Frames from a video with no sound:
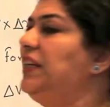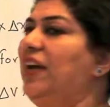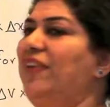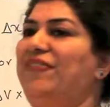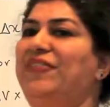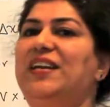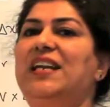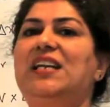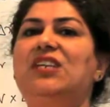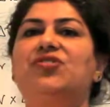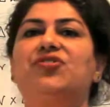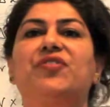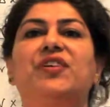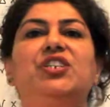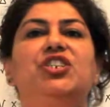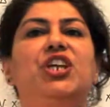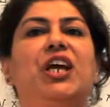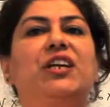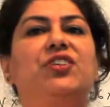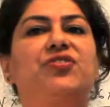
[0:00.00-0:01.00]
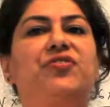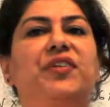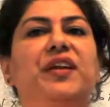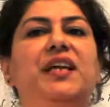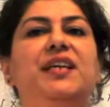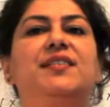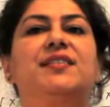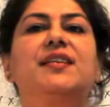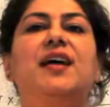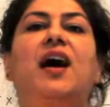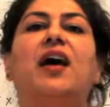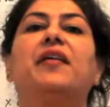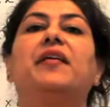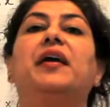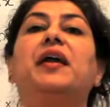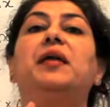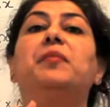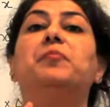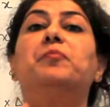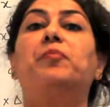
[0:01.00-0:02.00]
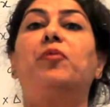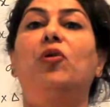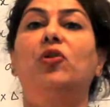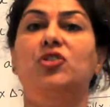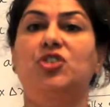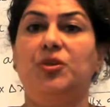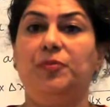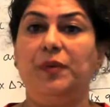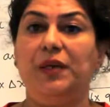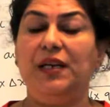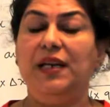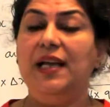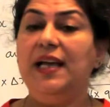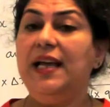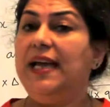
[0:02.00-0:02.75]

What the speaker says: definite trajectories are impossible.